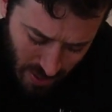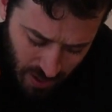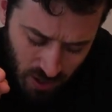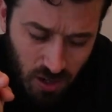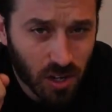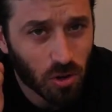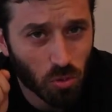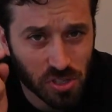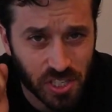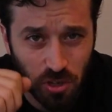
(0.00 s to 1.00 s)
And
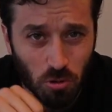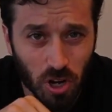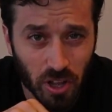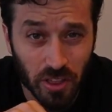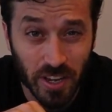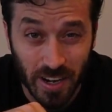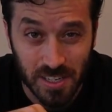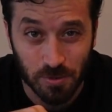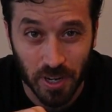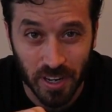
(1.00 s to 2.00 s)
we'll see you all on the
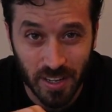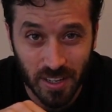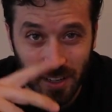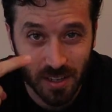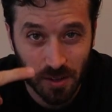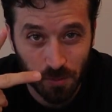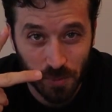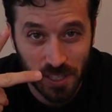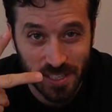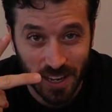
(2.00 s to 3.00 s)
next one.
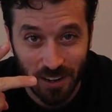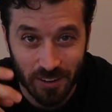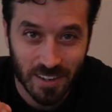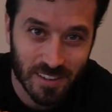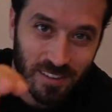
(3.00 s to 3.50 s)
Peace out.